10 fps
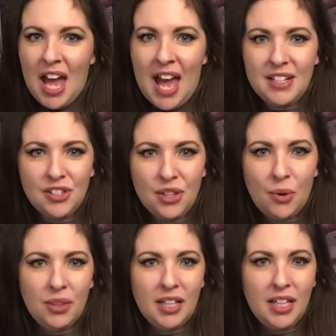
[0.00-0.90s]
and so
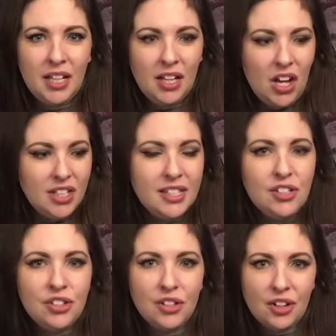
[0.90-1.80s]
the
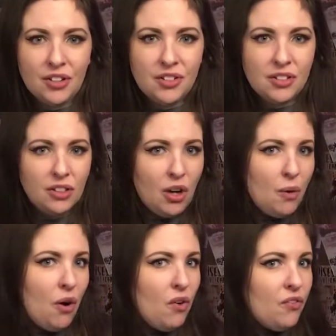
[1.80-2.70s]
auditioners go
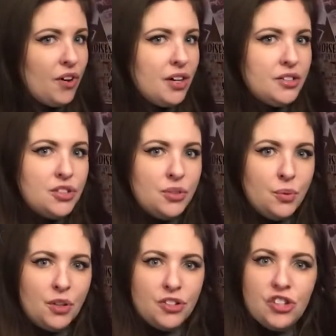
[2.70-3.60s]
over to
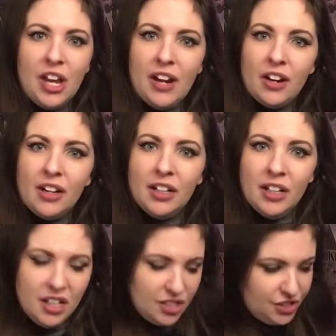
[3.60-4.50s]
her chair,
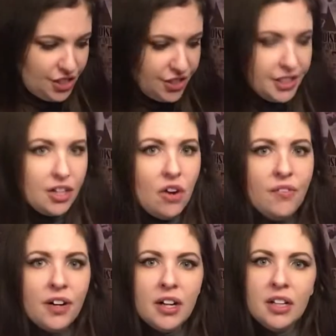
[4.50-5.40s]
turn it
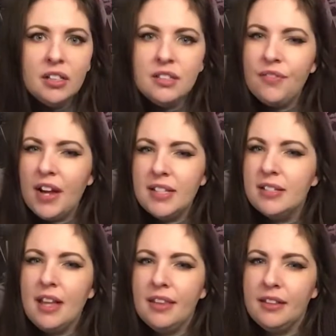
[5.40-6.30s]
over to find
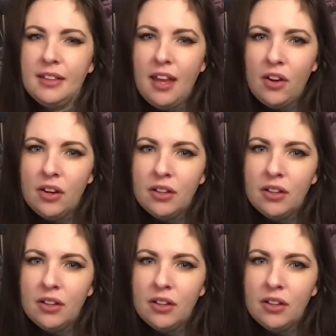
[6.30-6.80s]
nothing there.